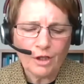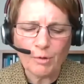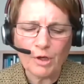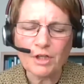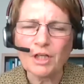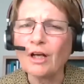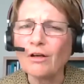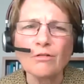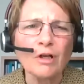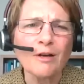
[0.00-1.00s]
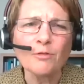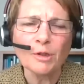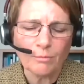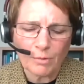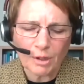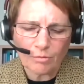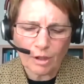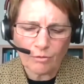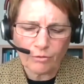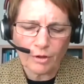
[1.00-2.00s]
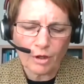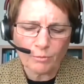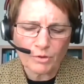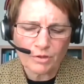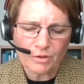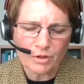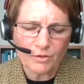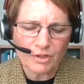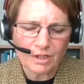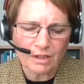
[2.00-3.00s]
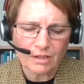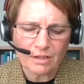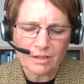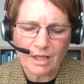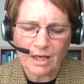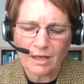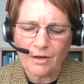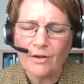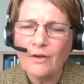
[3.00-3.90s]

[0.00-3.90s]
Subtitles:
community, local government, mental health and homelessness service sectors. And